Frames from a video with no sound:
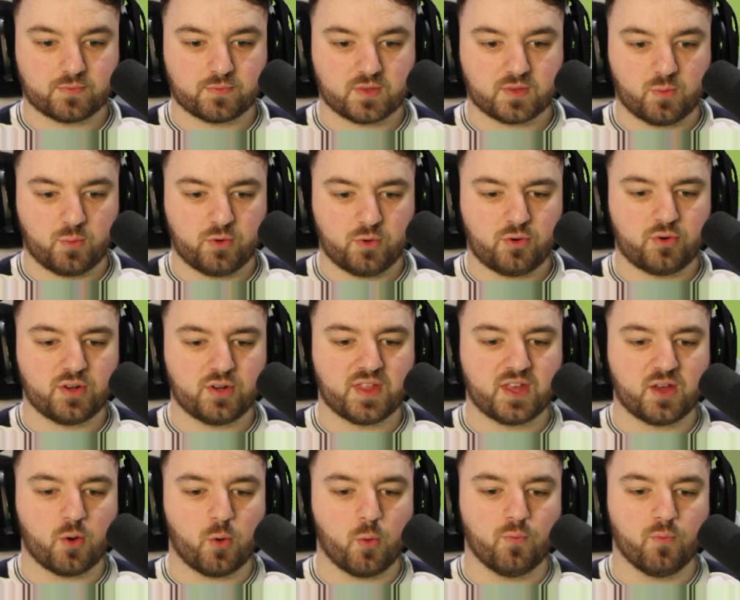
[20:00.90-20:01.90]
wonder do they
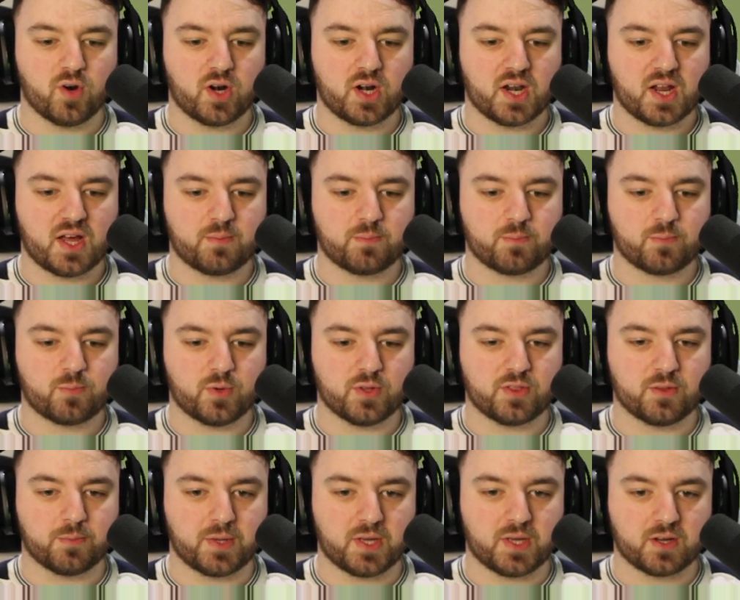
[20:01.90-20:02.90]
overlap with a
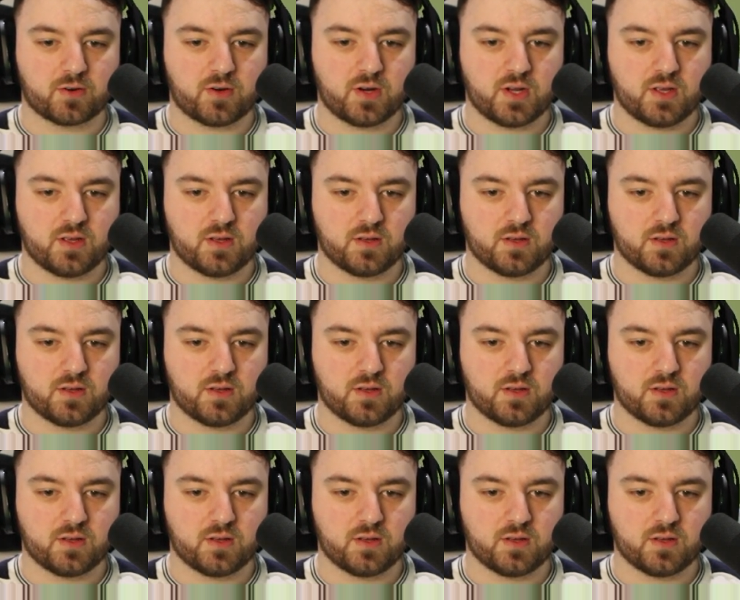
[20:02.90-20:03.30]
bakery?